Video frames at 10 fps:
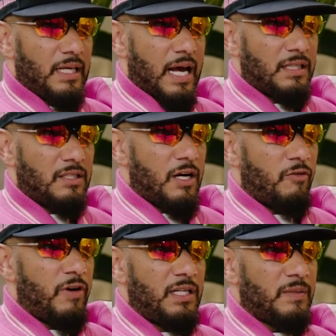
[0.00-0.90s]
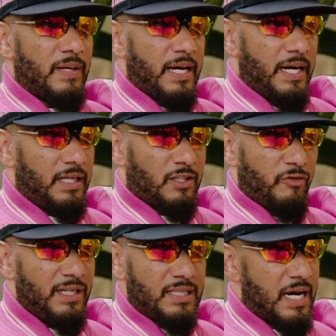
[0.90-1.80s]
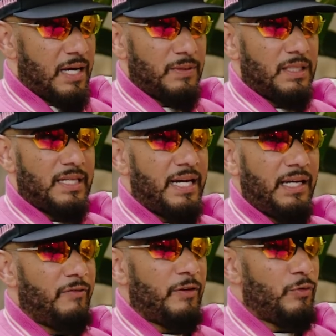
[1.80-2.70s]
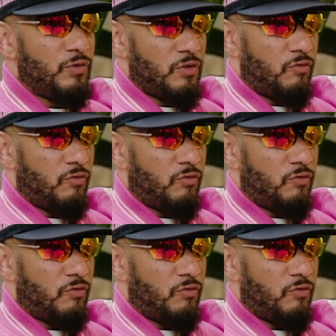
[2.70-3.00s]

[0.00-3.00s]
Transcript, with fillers: I started raising my hand three times a day, even if it was the